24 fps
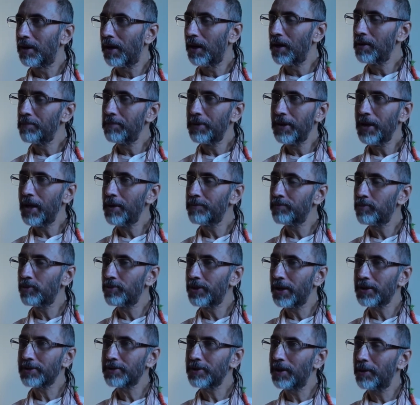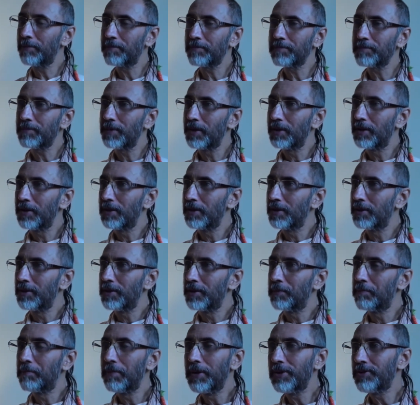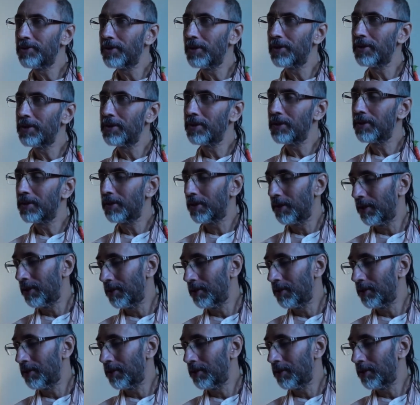I may have to take some misery